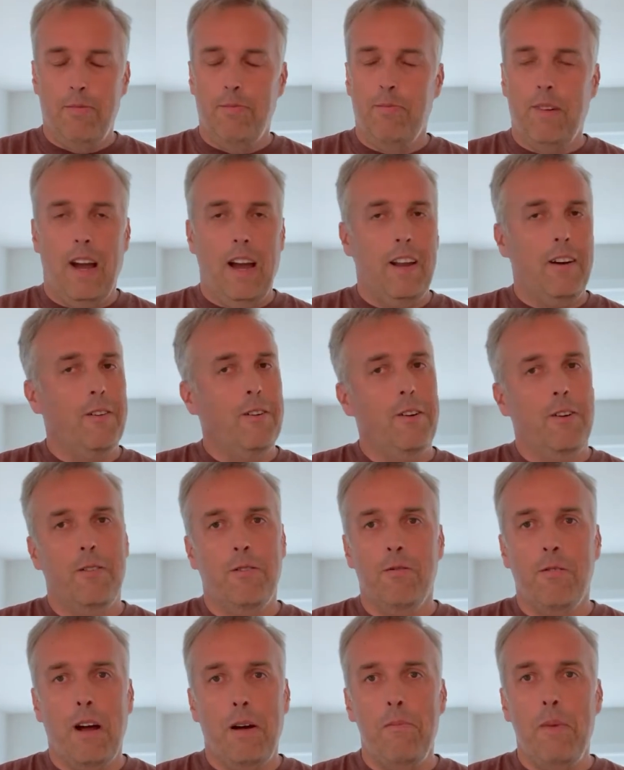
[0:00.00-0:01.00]
I don't know,
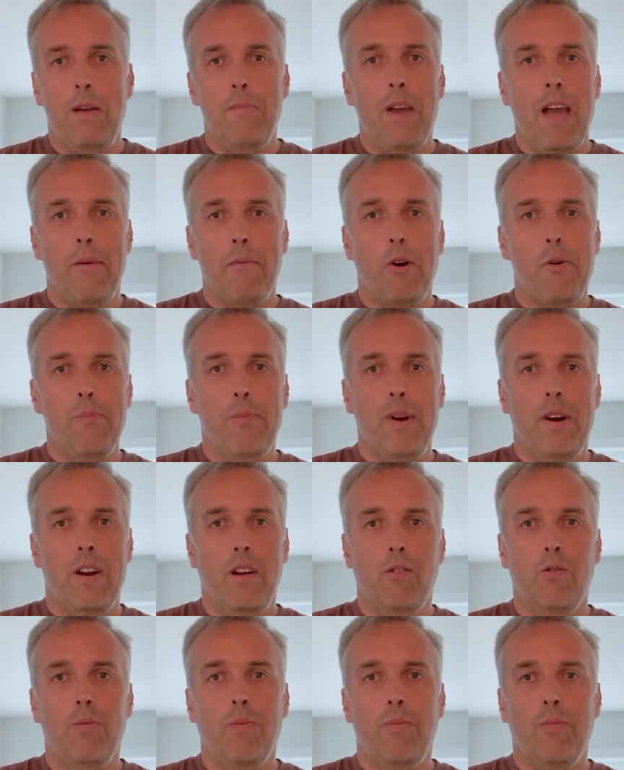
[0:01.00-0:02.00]
maybe I'm comparing
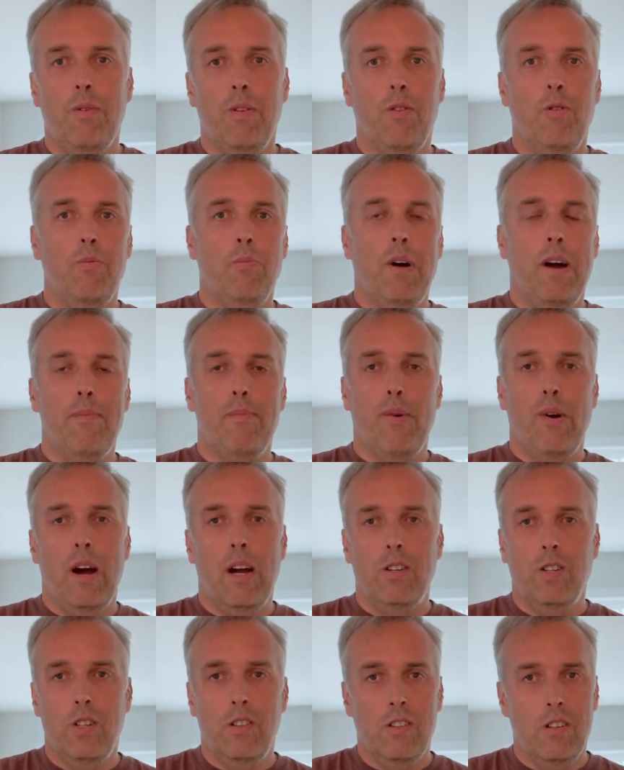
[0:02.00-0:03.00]
to my
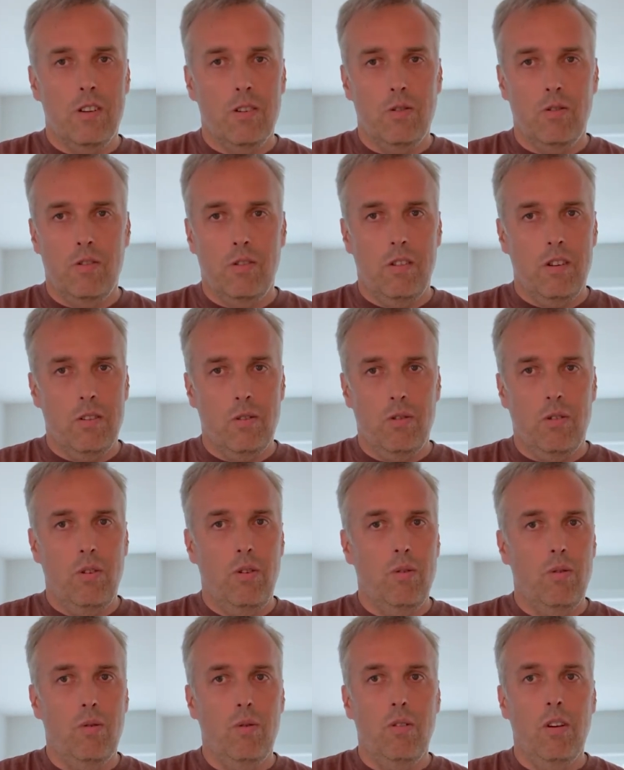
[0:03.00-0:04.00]
Project
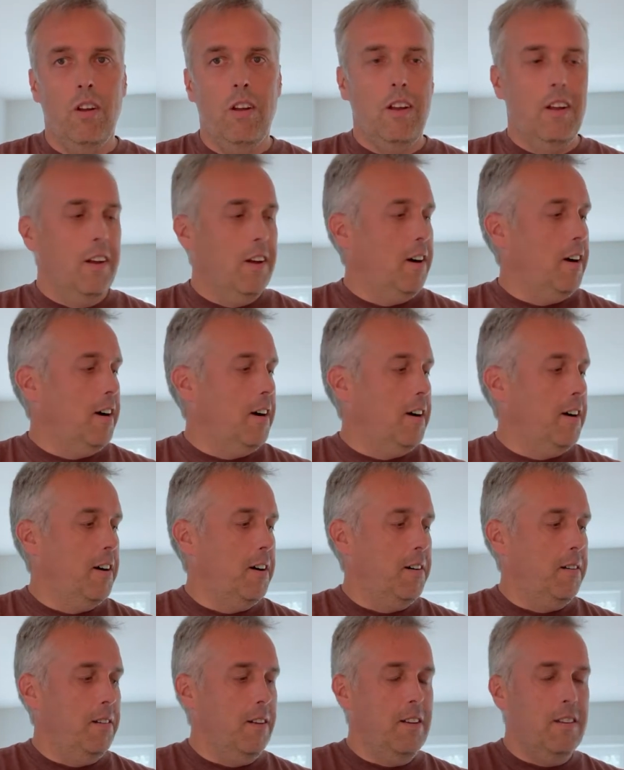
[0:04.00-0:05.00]
002.
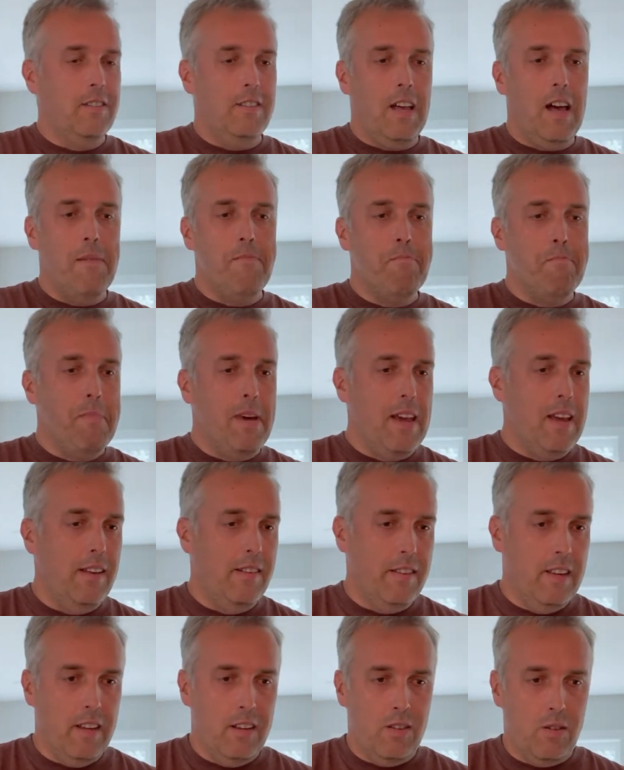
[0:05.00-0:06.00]
It's
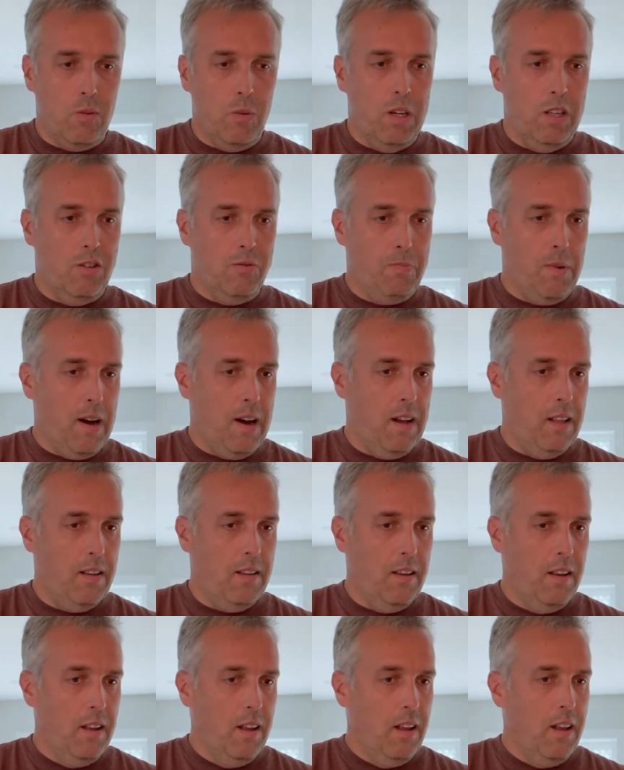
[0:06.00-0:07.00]
amazing sweet spot,
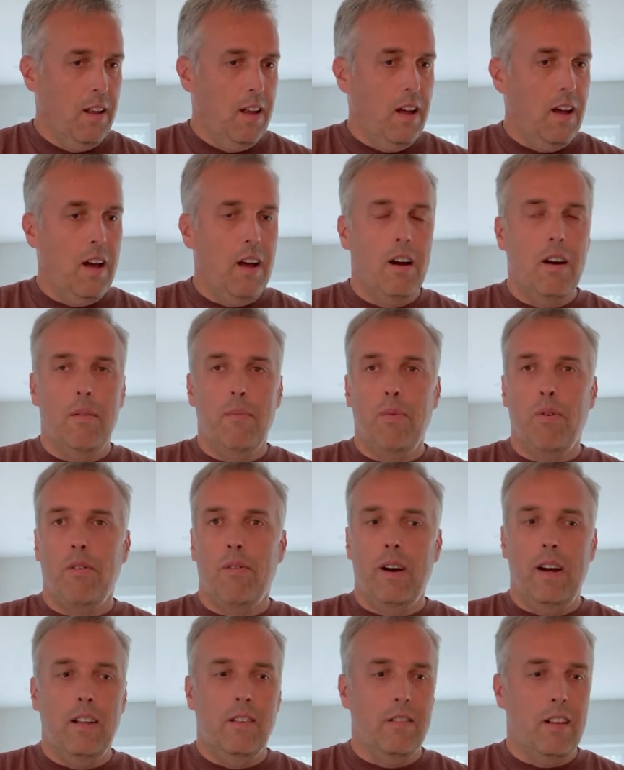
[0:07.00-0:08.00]

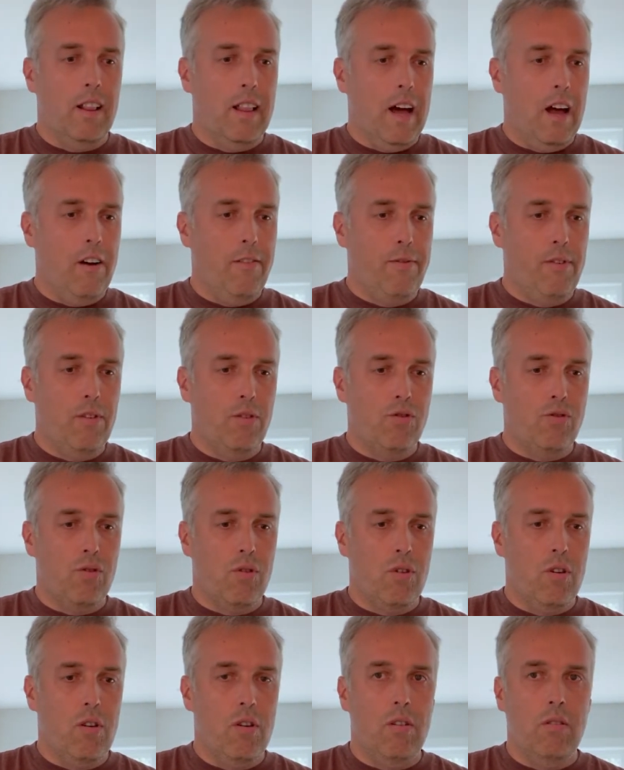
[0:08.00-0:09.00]
provides a lot of
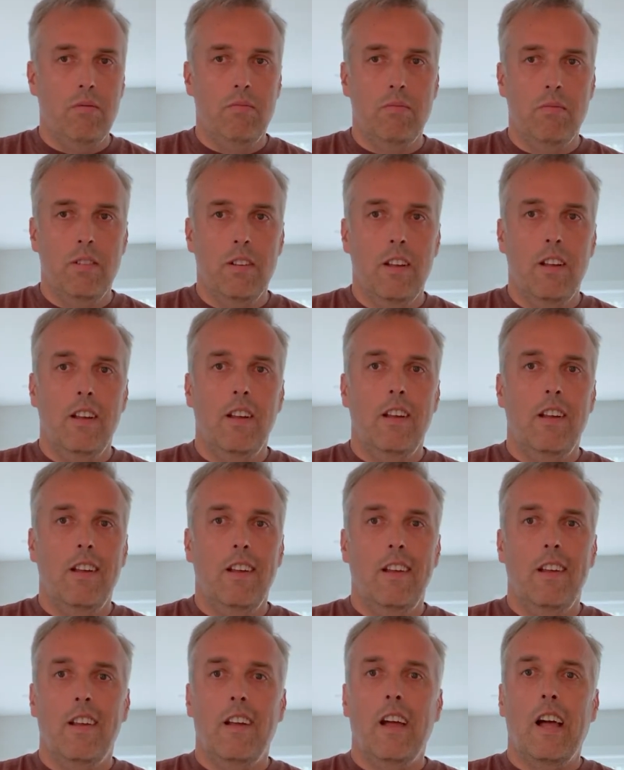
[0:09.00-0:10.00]
control.
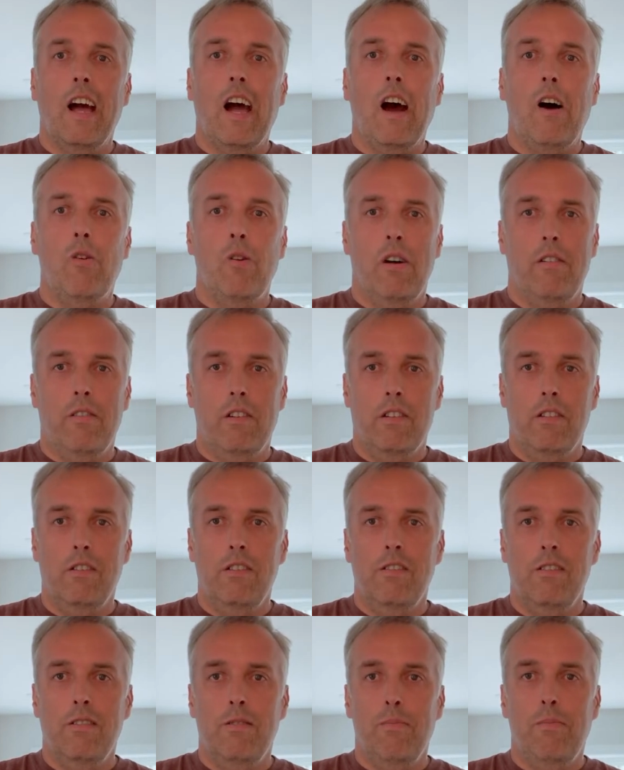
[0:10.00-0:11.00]
However,
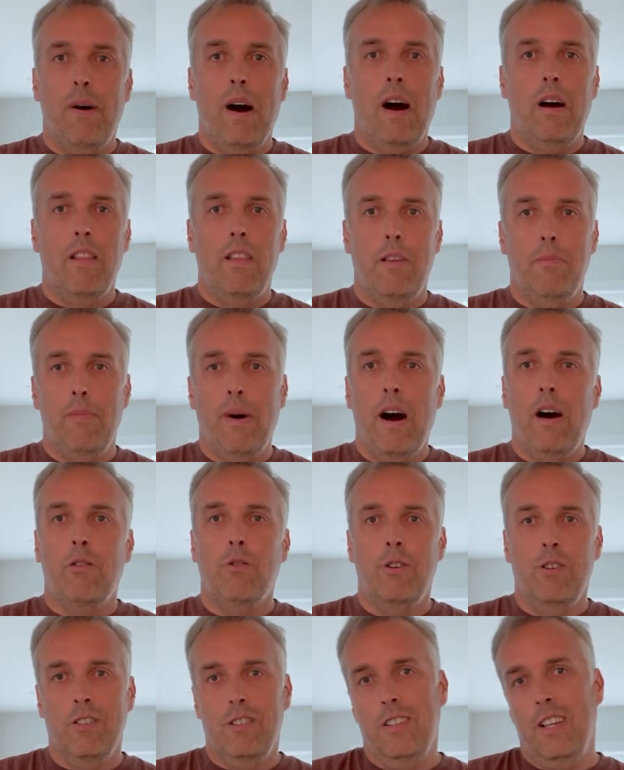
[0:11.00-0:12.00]
the
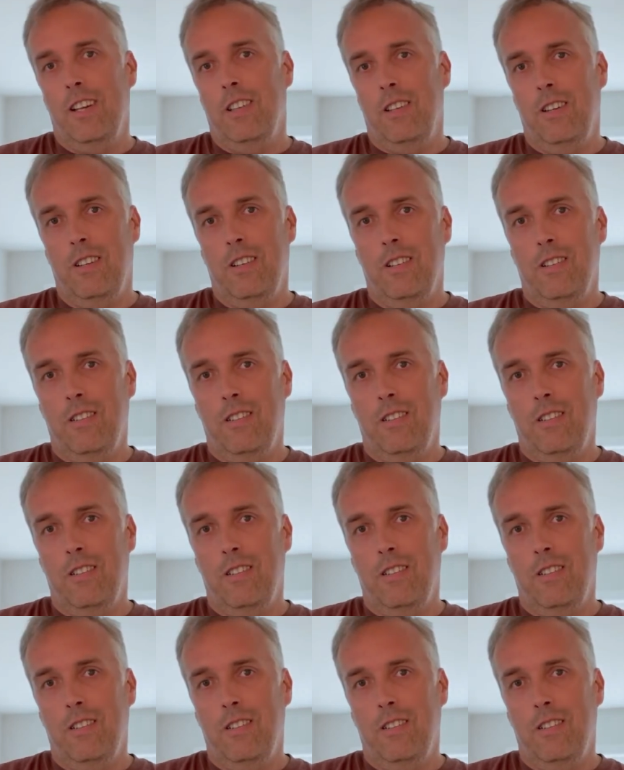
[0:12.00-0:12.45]
power is not there.